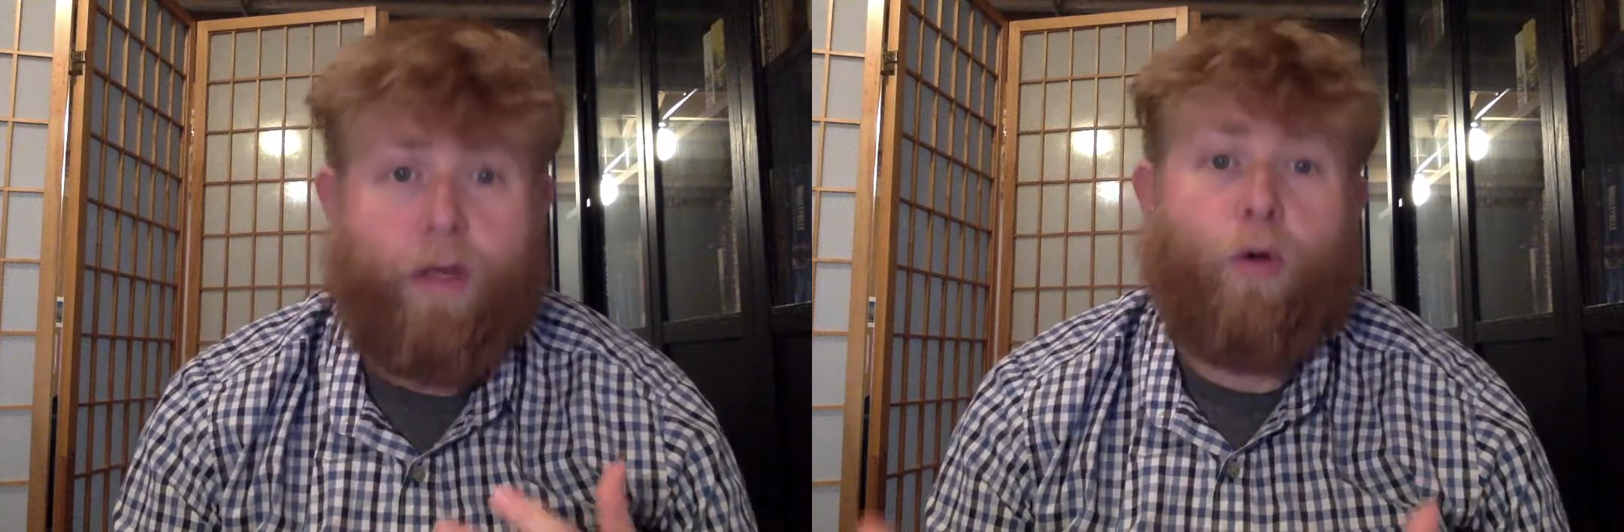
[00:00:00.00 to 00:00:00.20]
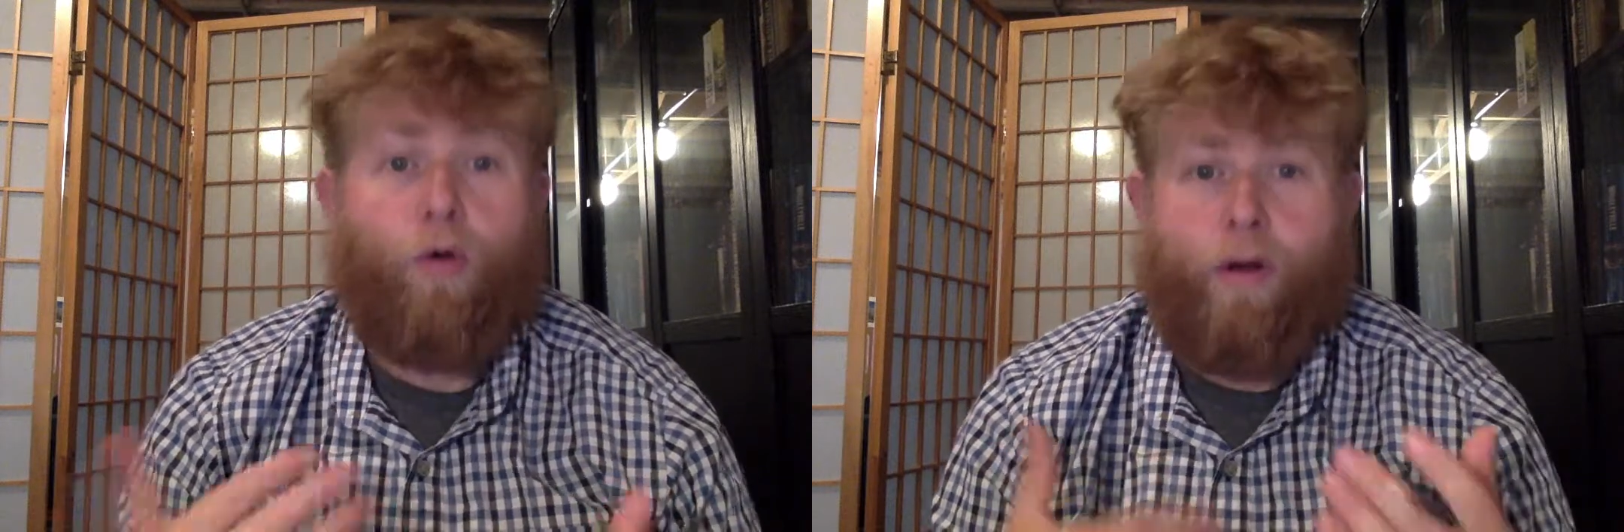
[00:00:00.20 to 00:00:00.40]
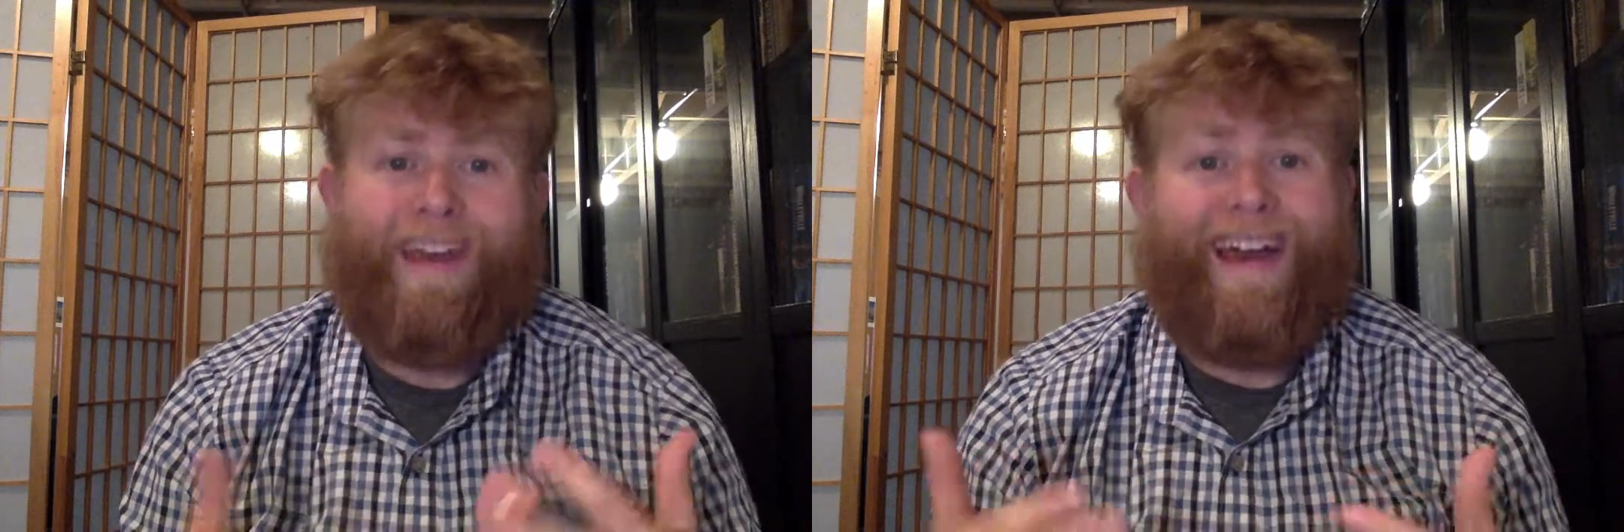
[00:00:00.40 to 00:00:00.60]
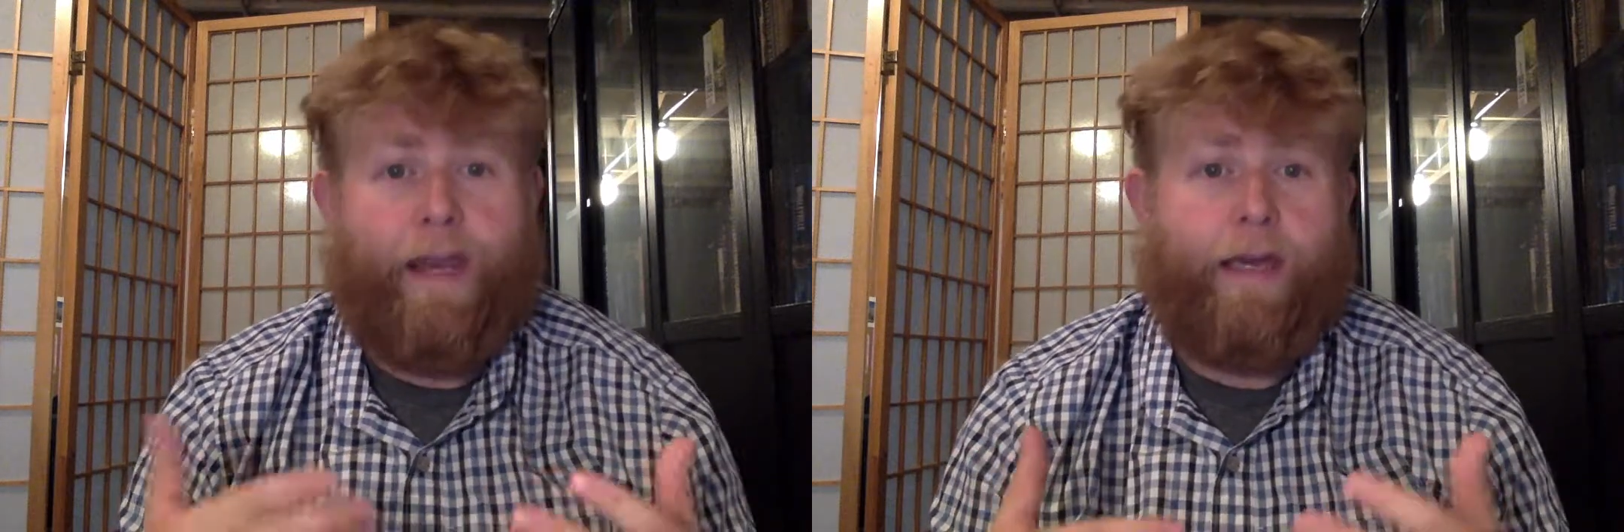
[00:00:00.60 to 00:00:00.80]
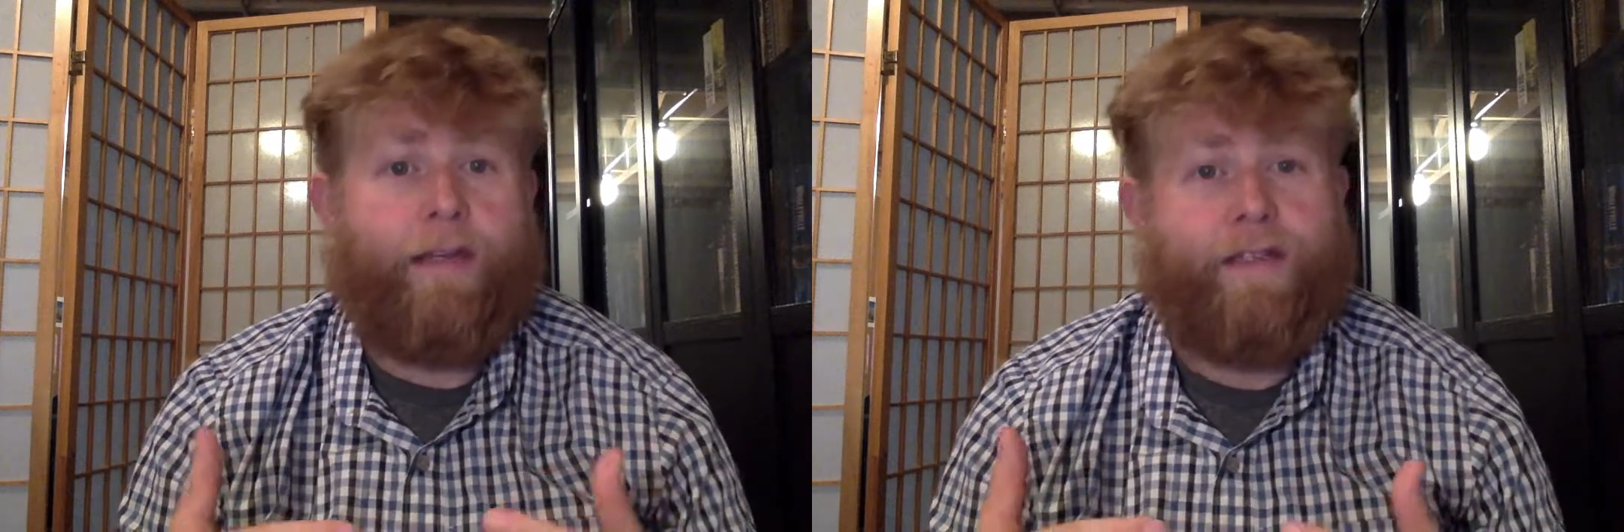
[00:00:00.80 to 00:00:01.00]
in order to kind
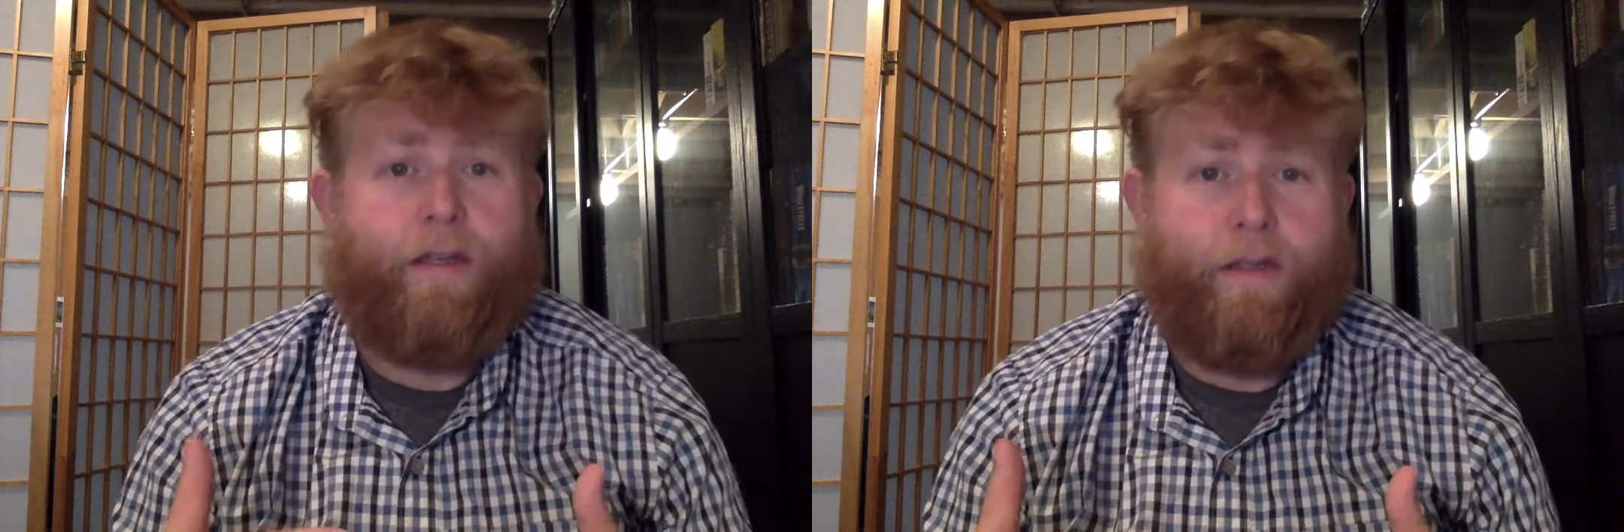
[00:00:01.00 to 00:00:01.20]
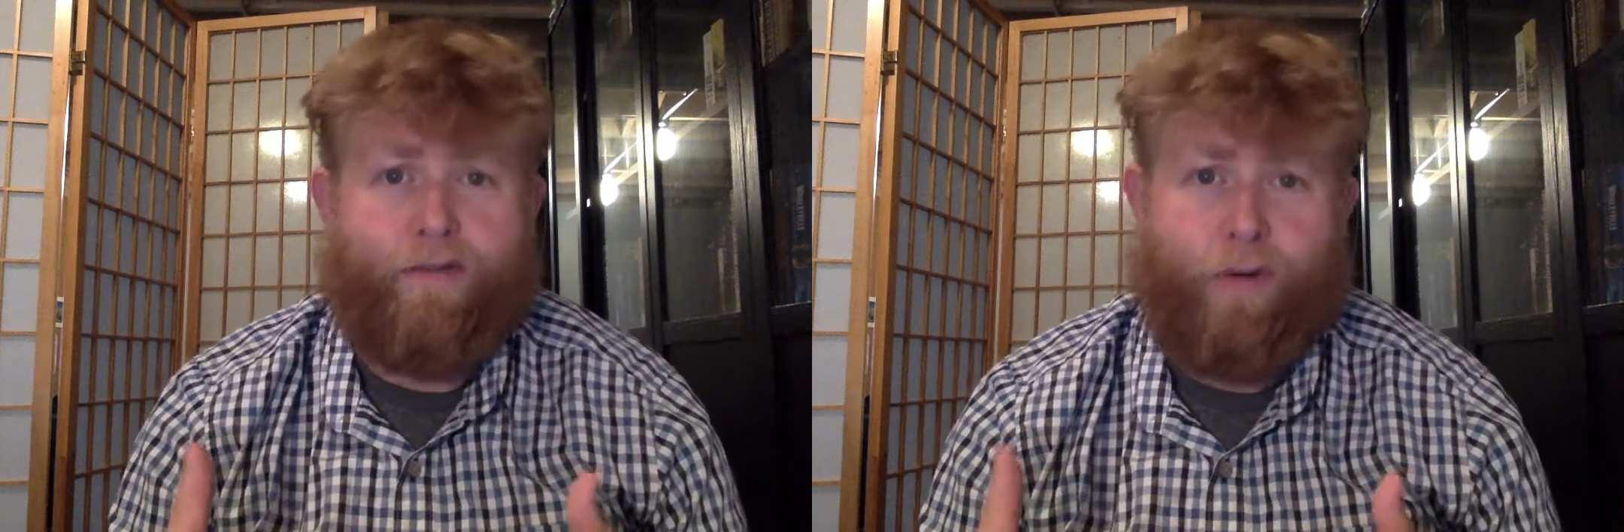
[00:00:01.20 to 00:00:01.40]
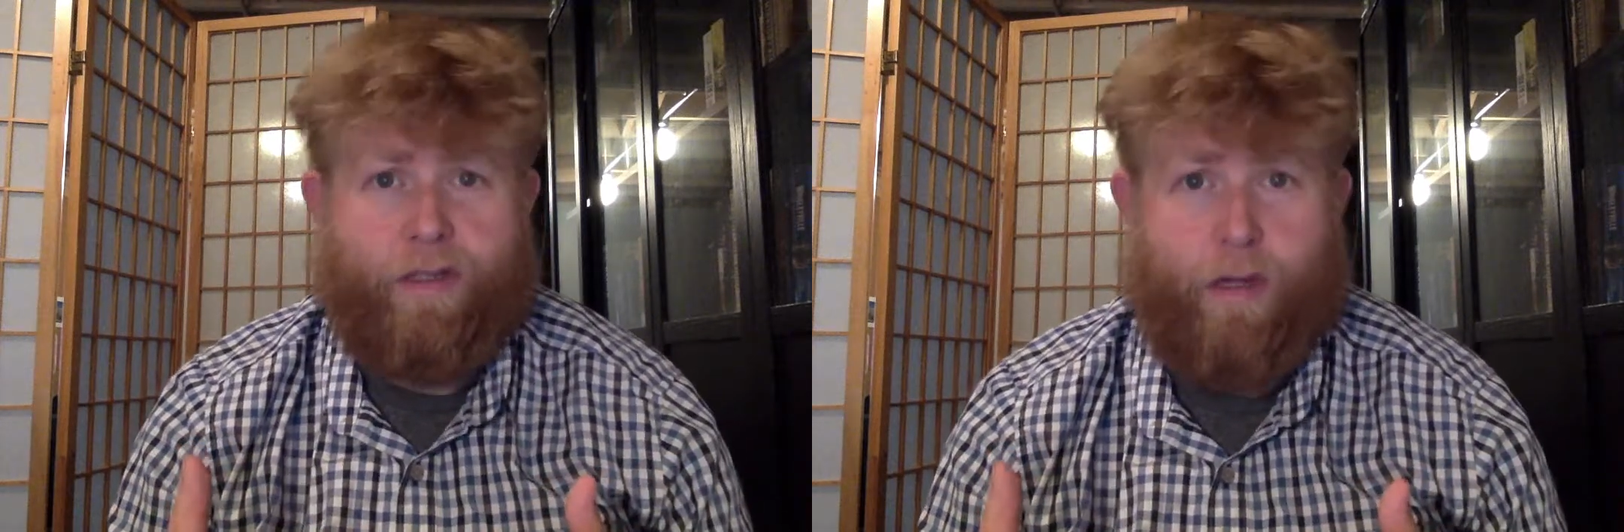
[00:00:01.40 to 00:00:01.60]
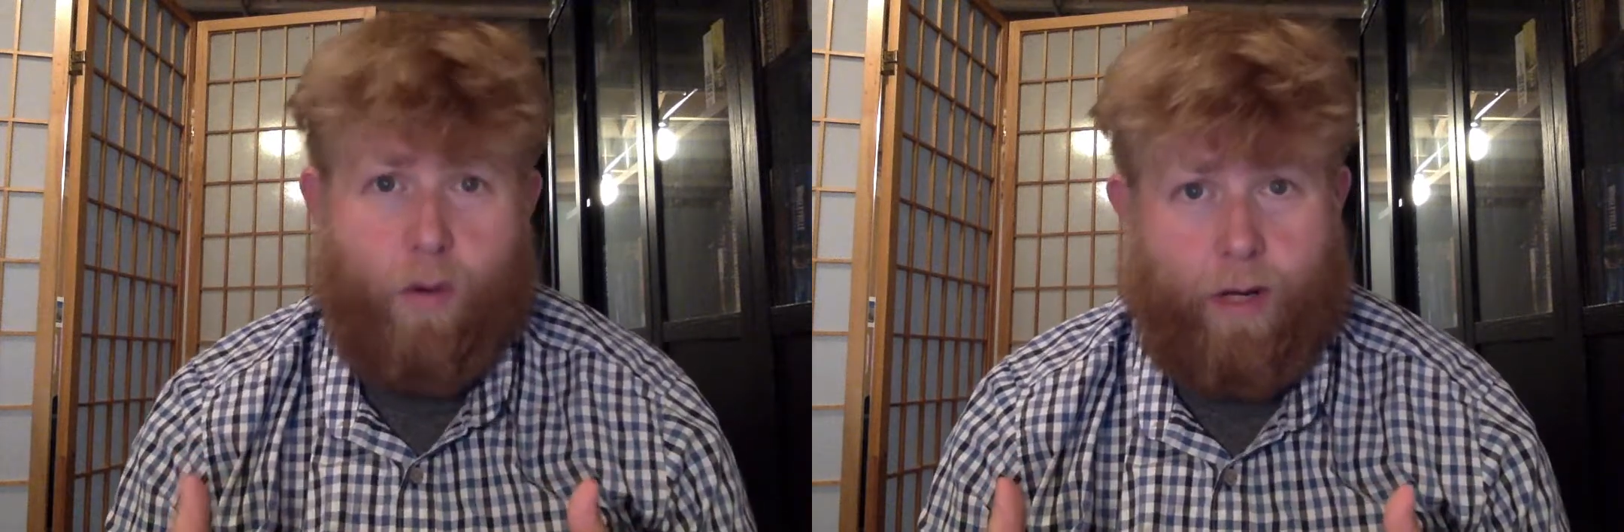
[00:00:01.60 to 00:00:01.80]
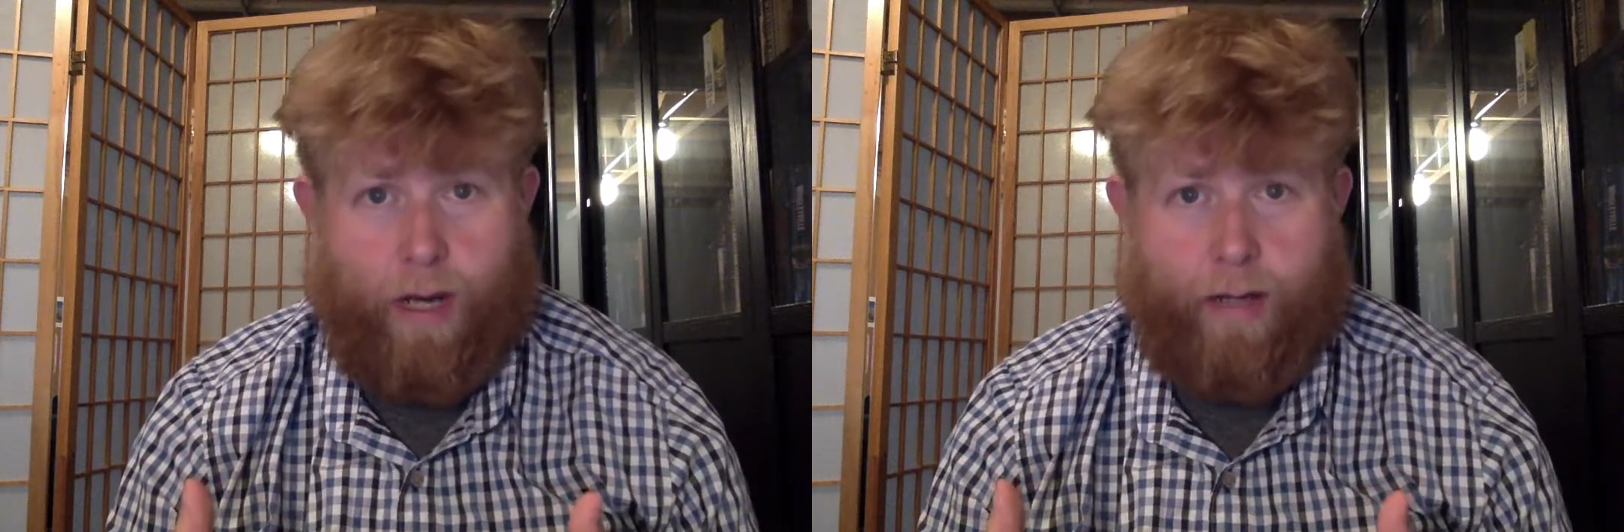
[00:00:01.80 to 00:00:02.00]
of get a sense of what's
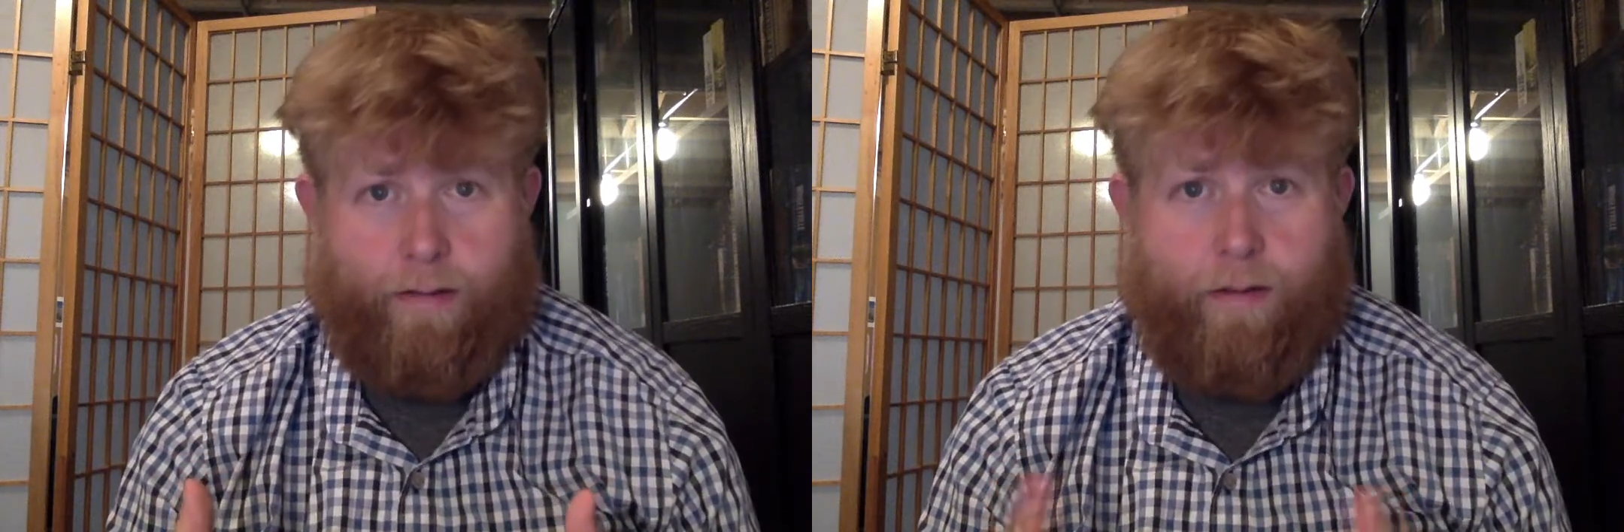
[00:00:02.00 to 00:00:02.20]
going on.